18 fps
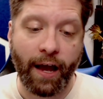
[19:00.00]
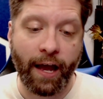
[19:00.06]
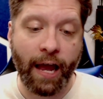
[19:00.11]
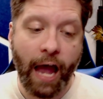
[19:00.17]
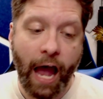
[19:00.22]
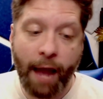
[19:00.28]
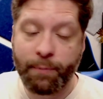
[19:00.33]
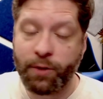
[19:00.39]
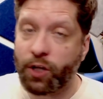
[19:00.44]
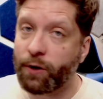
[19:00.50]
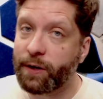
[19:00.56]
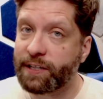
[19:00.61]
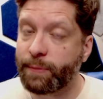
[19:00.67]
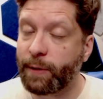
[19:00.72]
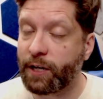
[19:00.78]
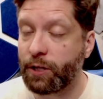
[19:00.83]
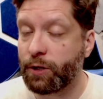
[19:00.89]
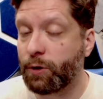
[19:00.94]
I'm
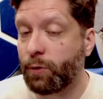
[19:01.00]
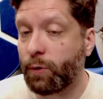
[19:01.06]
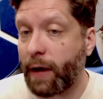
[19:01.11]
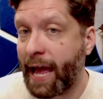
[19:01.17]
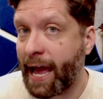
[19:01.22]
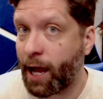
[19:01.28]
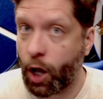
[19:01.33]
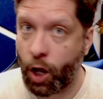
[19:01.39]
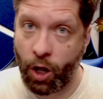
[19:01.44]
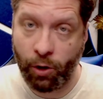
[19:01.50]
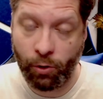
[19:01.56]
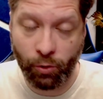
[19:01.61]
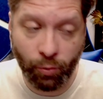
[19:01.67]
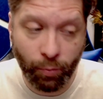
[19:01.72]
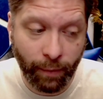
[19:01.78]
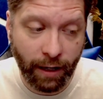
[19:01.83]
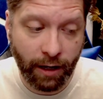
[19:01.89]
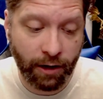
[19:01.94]
curious about you at
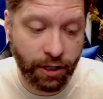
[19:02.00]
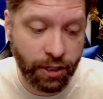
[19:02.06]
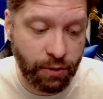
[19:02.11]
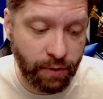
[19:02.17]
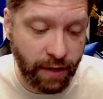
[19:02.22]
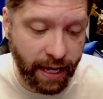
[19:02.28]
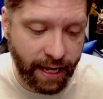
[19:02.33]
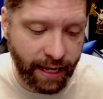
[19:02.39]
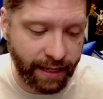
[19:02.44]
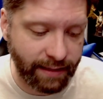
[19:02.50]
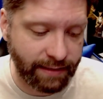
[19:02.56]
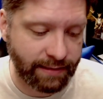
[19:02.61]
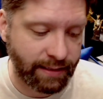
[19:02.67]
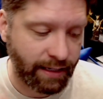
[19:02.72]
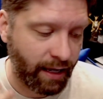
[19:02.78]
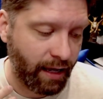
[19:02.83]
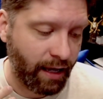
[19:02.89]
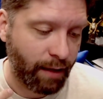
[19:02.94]
home. Are you
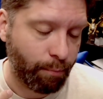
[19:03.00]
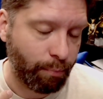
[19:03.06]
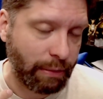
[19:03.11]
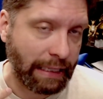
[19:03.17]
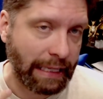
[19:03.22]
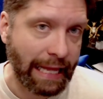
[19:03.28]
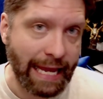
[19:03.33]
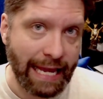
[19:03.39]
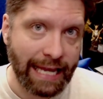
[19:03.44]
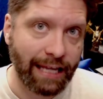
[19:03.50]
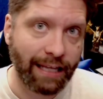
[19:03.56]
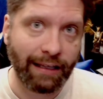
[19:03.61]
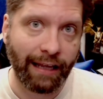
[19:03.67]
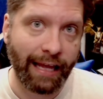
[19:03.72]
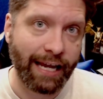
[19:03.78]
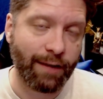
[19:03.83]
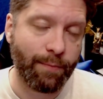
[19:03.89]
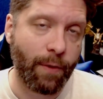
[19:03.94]
guys playing in
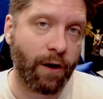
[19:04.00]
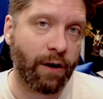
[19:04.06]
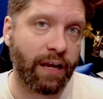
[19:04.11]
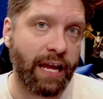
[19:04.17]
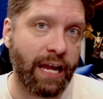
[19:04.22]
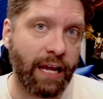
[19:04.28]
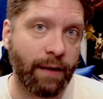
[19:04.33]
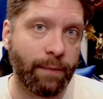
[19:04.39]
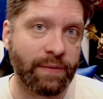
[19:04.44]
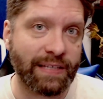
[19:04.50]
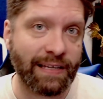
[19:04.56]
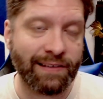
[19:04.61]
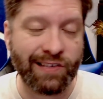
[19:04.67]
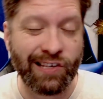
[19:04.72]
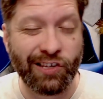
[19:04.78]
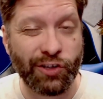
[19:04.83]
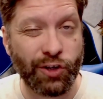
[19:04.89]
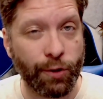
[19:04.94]
Lankhmar games?
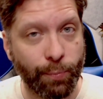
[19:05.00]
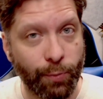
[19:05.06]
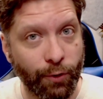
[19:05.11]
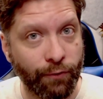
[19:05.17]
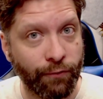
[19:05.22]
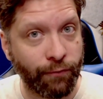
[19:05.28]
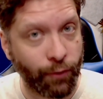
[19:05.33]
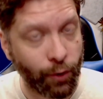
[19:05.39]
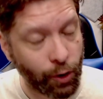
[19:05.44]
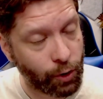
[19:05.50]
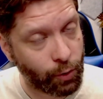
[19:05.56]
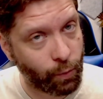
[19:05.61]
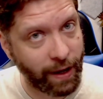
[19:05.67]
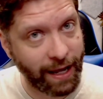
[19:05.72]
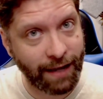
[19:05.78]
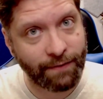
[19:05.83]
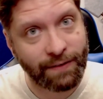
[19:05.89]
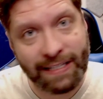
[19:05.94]
Is this your preferred
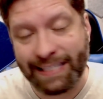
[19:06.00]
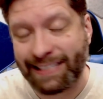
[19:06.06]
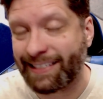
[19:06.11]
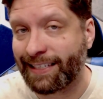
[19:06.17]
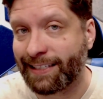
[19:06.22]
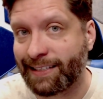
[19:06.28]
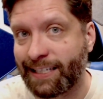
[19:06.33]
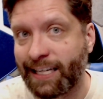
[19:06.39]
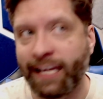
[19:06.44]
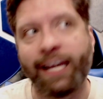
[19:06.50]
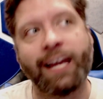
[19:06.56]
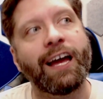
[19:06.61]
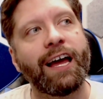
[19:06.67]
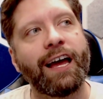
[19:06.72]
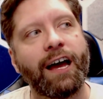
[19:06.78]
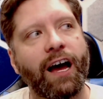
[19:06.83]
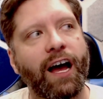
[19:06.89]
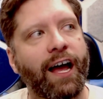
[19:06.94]
way of DCC?
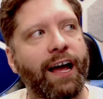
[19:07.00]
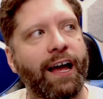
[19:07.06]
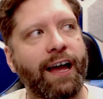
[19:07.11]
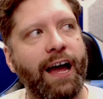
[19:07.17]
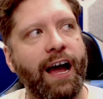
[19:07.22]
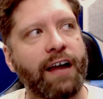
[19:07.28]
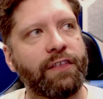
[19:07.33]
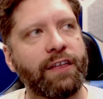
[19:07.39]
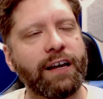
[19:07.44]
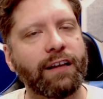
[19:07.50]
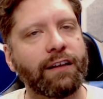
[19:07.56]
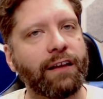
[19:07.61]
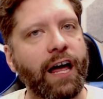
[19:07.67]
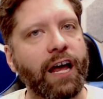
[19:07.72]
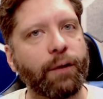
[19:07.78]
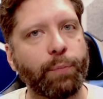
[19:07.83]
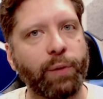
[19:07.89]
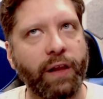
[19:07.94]
I think a
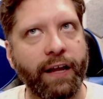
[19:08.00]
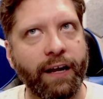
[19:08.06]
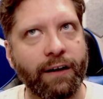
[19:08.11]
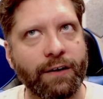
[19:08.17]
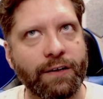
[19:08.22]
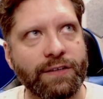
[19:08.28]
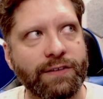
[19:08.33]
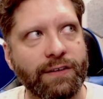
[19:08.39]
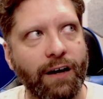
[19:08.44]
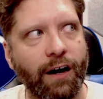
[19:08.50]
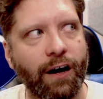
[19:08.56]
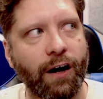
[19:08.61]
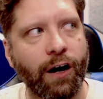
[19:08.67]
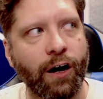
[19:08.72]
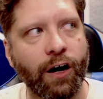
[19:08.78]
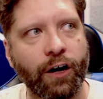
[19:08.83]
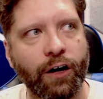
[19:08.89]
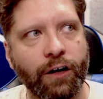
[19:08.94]
lot of players
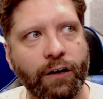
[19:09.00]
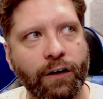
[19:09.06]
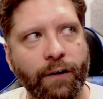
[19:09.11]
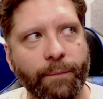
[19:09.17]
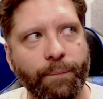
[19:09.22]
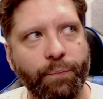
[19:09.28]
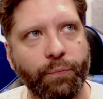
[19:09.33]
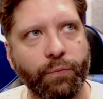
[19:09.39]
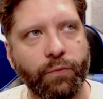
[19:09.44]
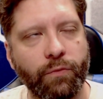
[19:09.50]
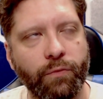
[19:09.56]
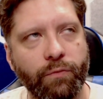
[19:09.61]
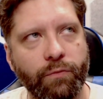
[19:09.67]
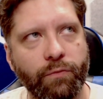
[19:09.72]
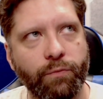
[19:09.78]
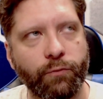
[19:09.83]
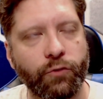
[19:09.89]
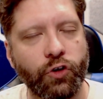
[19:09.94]
are
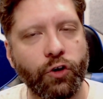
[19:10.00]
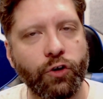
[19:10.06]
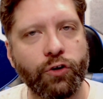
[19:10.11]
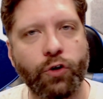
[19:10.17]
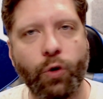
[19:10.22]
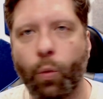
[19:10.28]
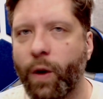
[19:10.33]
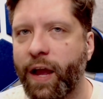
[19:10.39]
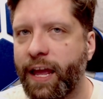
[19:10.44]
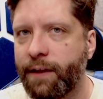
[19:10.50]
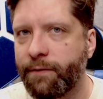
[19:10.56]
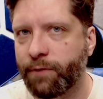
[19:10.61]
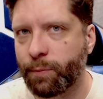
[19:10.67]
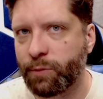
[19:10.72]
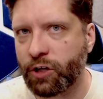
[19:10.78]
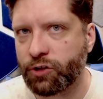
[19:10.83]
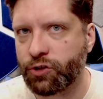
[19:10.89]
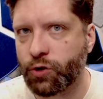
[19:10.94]
turned away
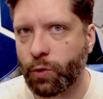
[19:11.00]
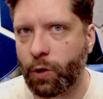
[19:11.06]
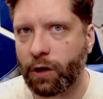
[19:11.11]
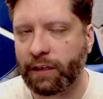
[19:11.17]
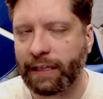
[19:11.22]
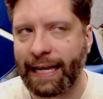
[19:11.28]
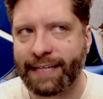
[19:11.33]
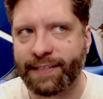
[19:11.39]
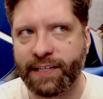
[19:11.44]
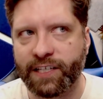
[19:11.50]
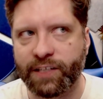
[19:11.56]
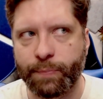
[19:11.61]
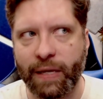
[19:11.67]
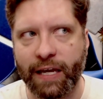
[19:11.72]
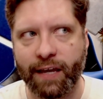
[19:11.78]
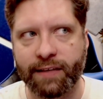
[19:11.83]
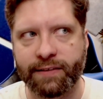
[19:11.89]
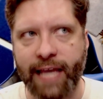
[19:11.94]
from Dungeon Crawl Classics
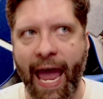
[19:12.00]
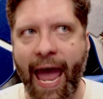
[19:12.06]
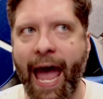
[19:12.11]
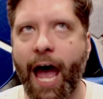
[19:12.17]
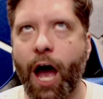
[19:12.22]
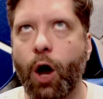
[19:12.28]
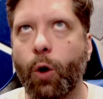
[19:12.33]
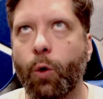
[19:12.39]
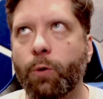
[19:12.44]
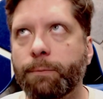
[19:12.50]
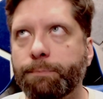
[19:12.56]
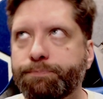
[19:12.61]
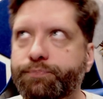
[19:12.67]
because how